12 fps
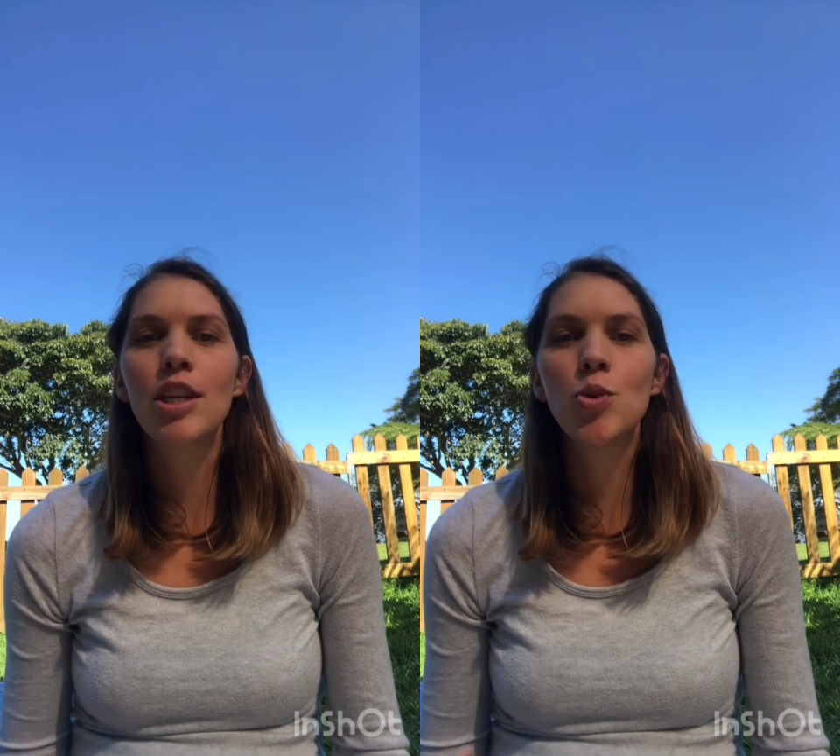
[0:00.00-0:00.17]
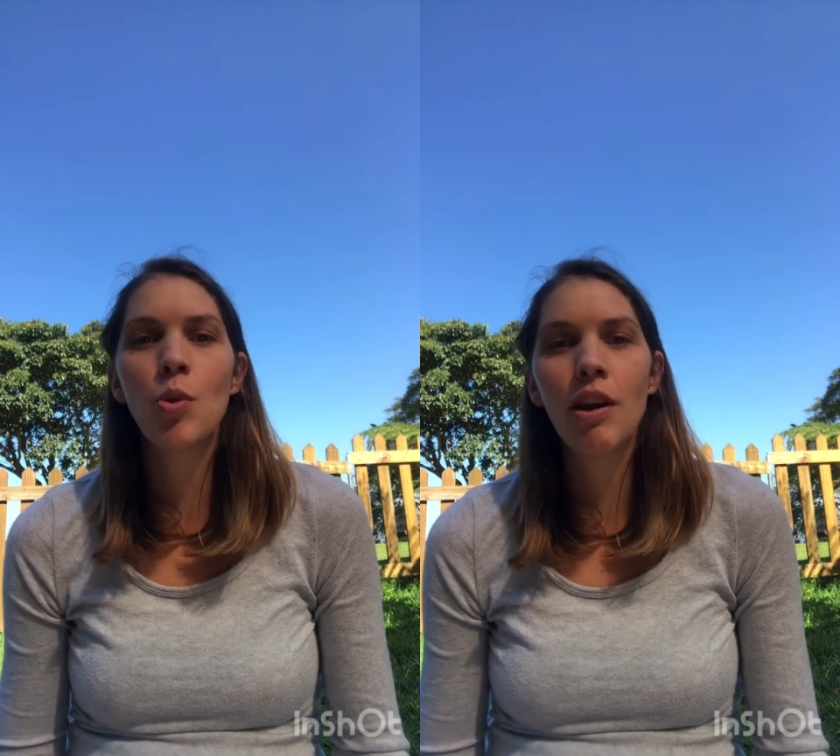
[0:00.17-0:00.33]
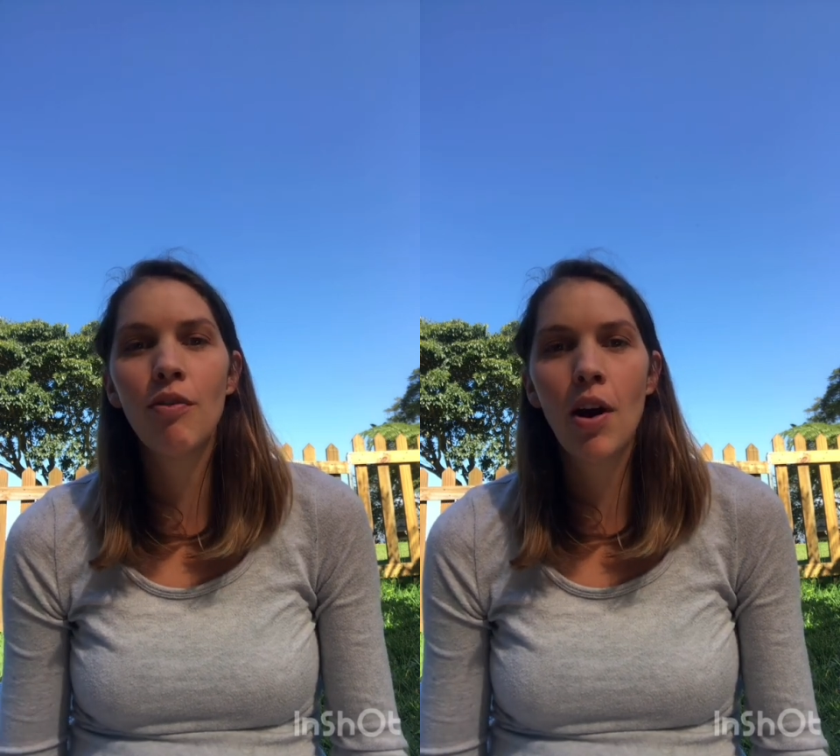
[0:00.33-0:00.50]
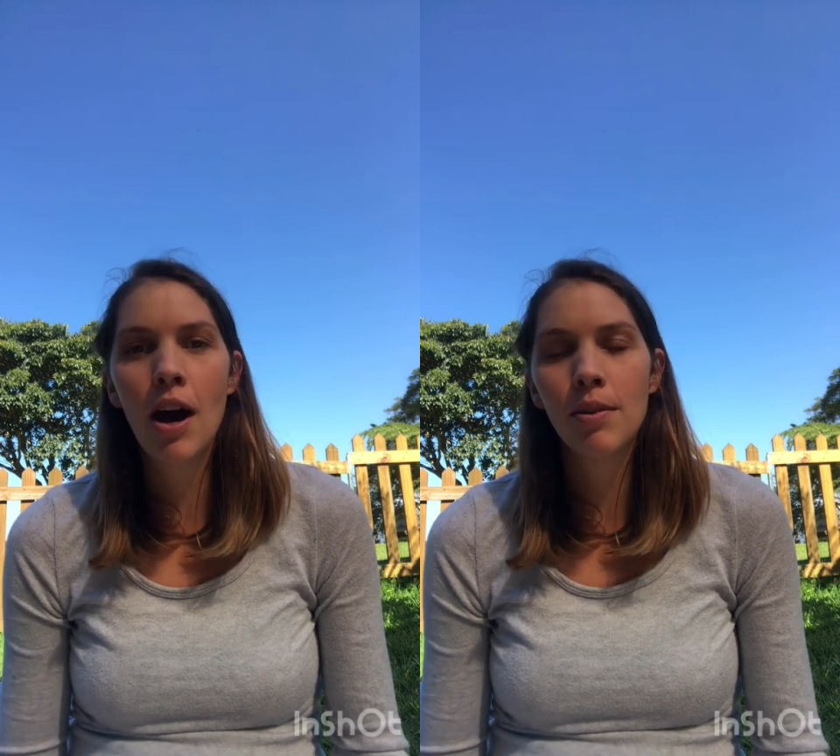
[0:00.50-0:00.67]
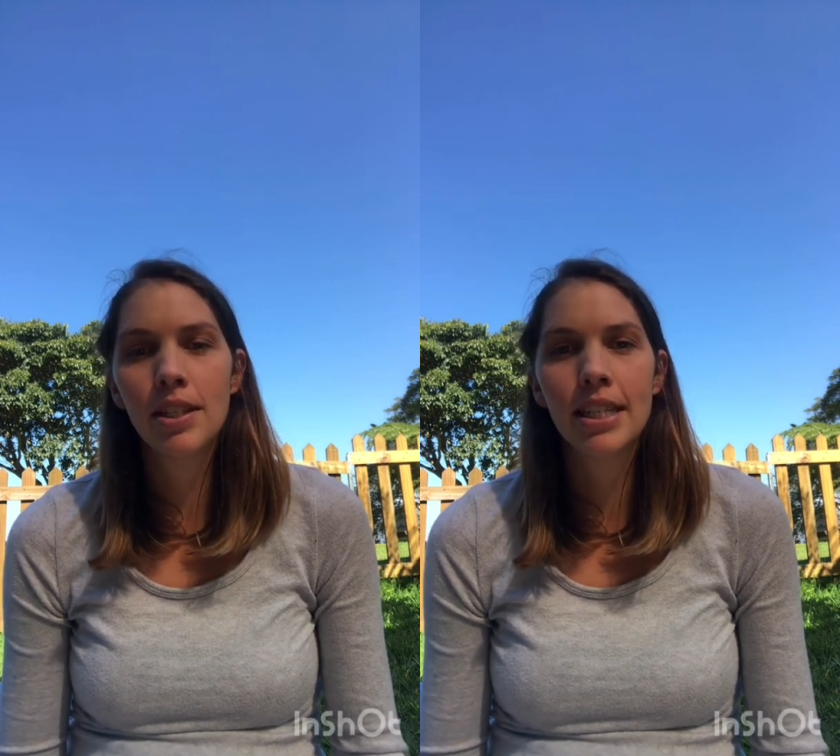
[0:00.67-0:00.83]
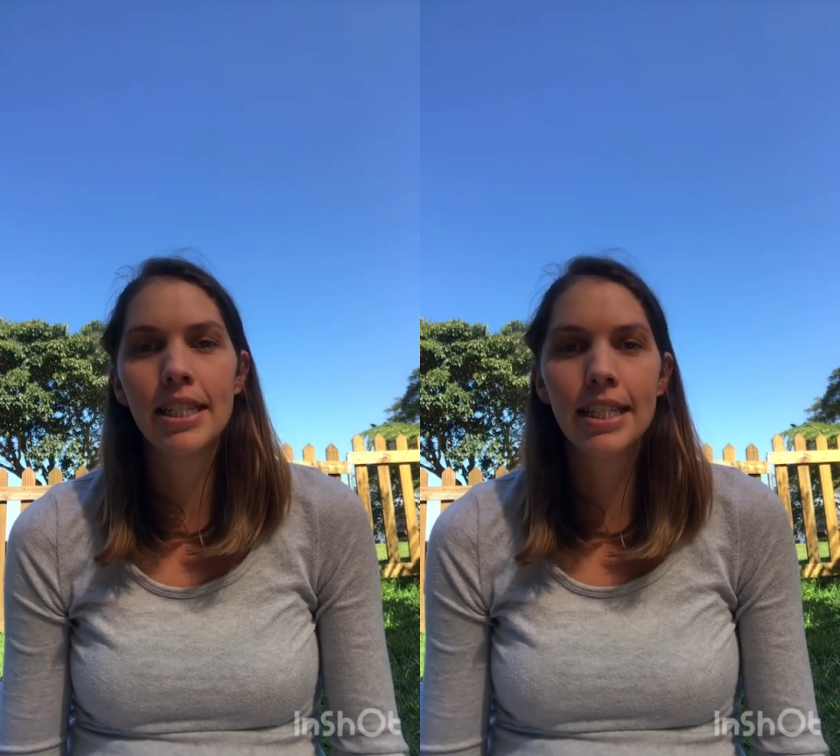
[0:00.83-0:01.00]
24
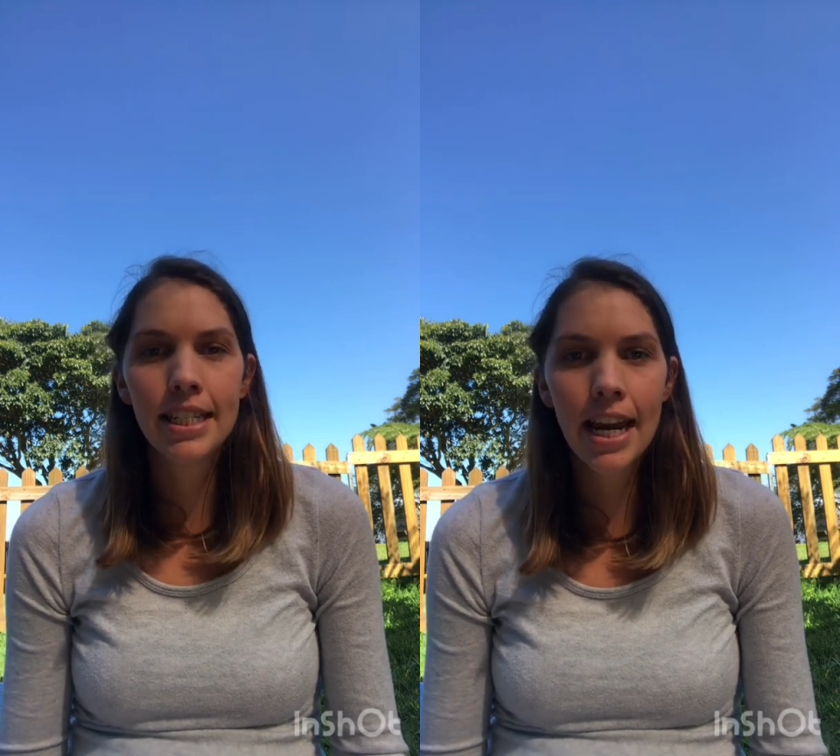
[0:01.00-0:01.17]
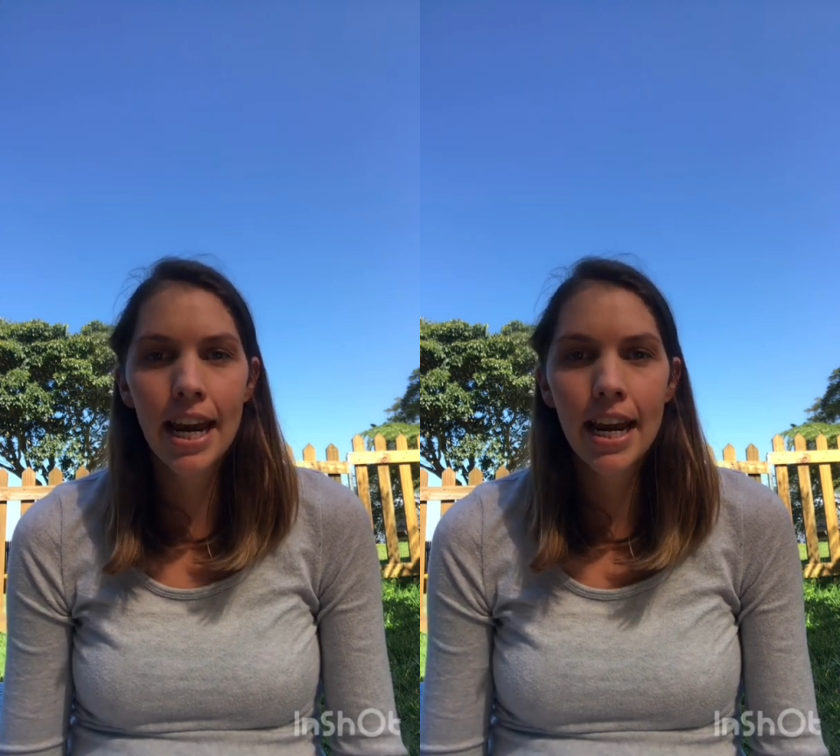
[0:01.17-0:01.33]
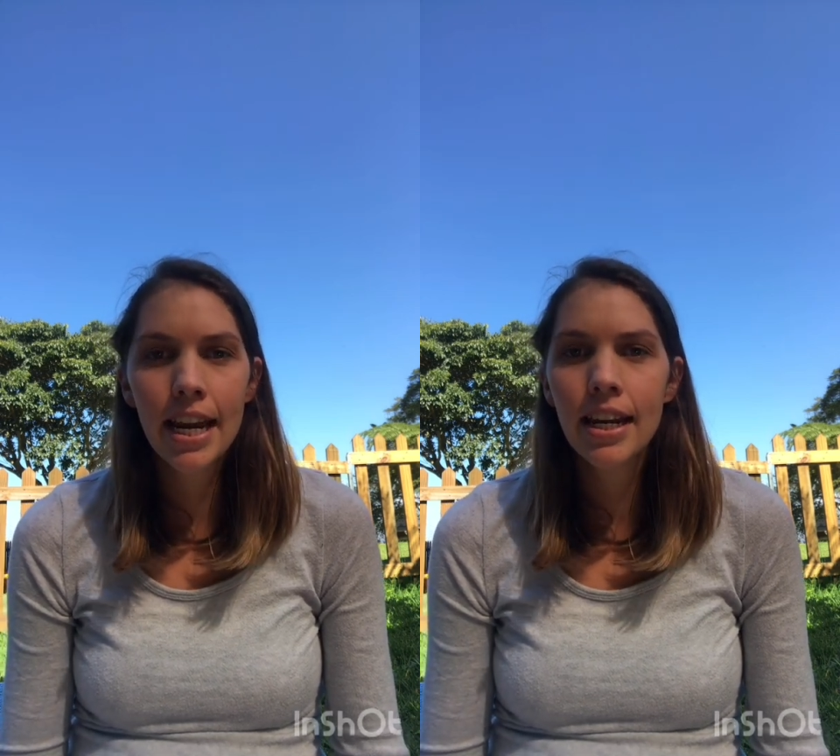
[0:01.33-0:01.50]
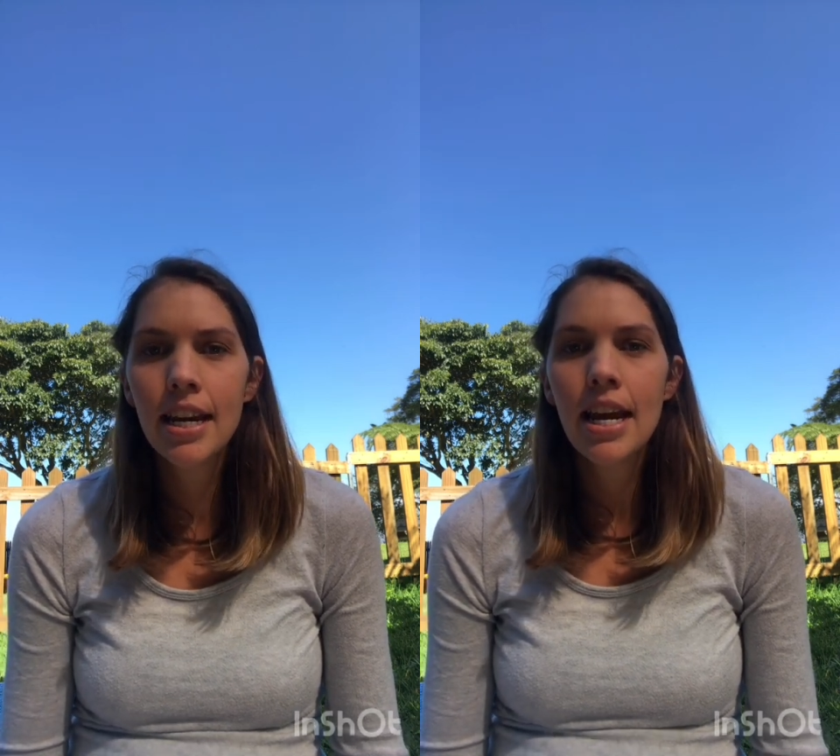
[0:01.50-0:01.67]
hours in a day,